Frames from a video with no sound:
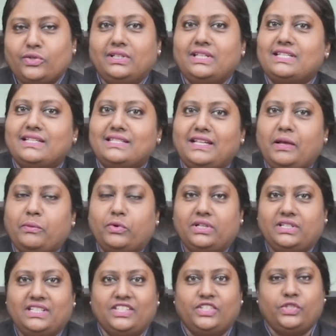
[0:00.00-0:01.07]
So in this lesson, I'm
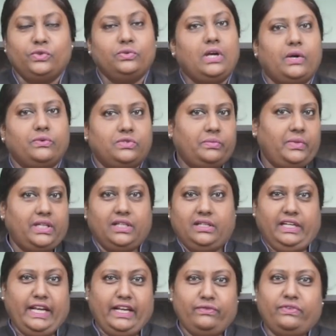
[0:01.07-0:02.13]
going to teach you how to make
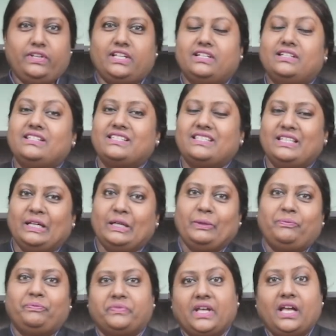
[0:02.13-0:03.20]
the ladyfingers,
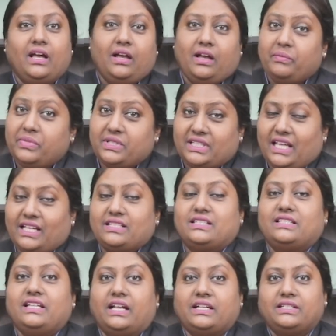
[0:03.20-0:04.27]
the
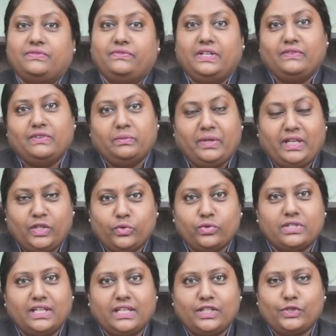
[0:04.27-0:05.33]
biscuits that we will be
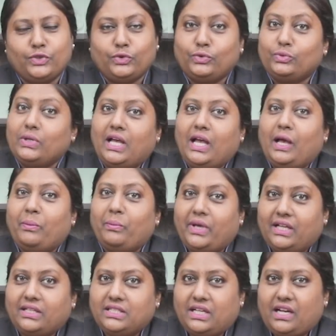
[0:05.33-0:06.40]
using to
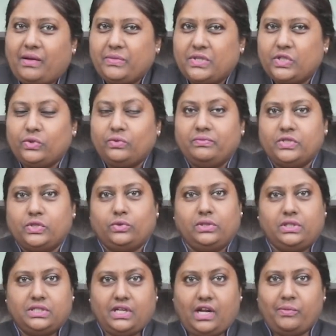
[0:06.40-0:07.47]
make tiramisu. So
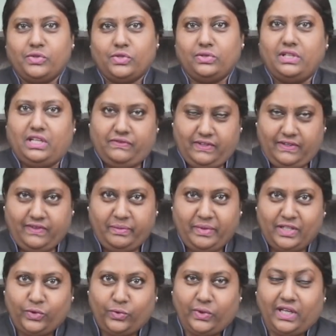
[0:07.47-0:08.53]
the tiramisu that we will
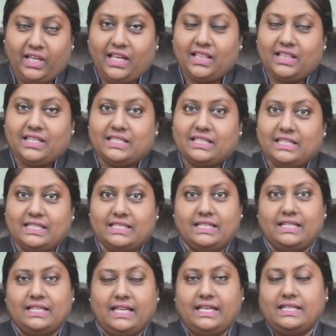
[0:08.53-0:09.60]
be doing in this
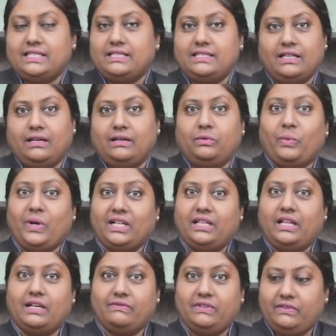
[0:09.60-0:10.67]
lesson is
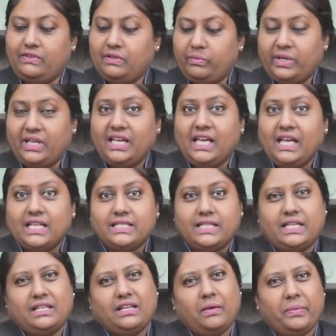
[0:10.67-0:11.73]
one that we will be
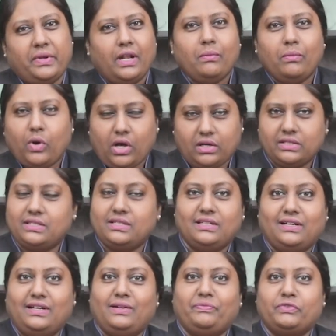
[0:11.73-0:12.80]
setting up in a box
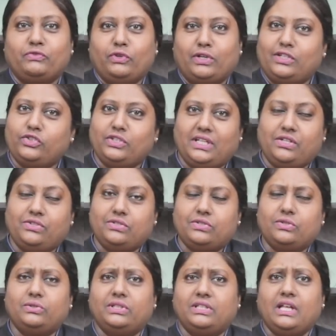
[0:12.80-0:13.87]
for a change.
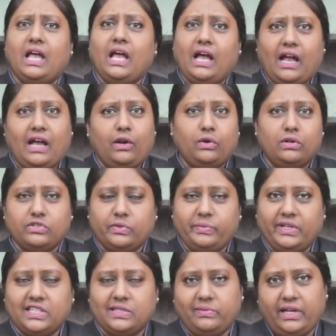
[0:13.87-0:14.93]
So I'll also
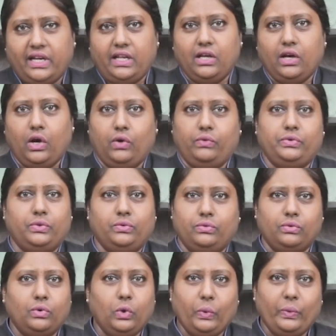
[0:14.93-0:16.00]
be explaining how
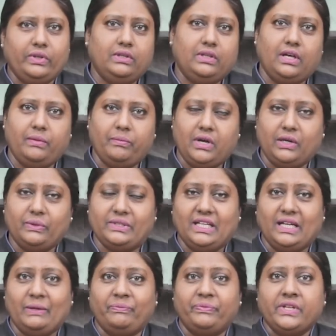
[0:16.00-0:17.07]
you go with about
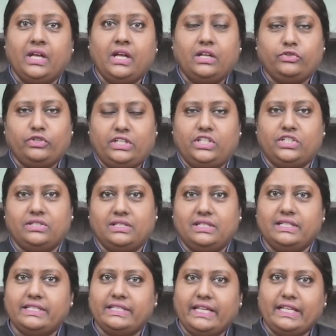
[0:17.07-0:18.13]
the
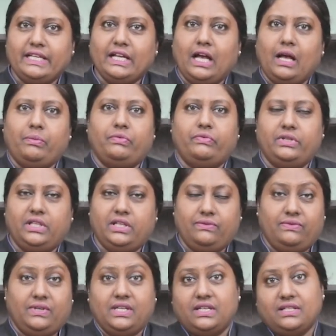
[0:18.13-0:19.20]
traditional setting up with
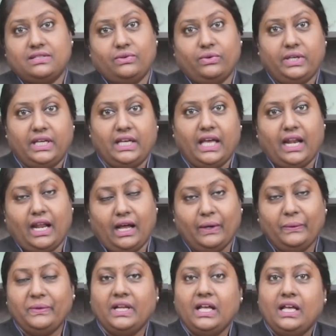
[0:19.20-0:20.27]
the fingers going
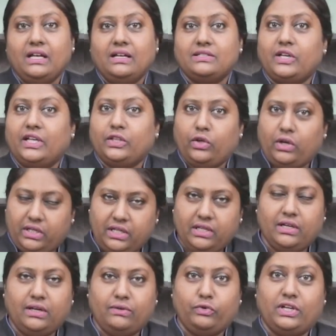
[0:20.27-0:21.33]
around. So I thought
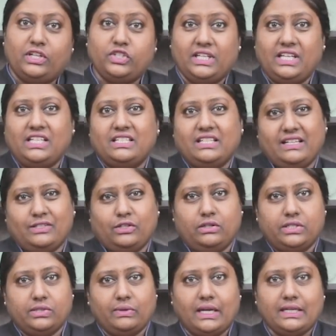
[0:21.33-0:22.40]
for a change, let's
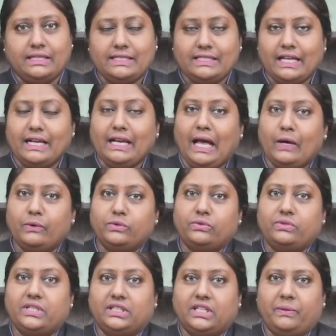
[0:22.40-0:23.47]
also understand how
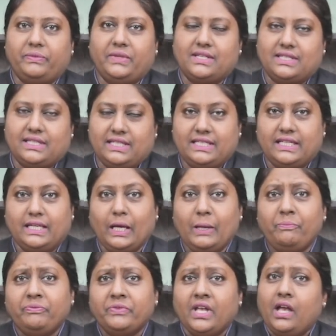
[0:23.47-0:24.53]
to set up desserts in
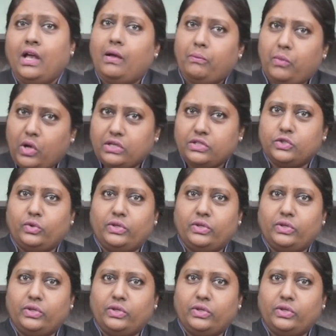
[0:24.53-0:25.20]
a box.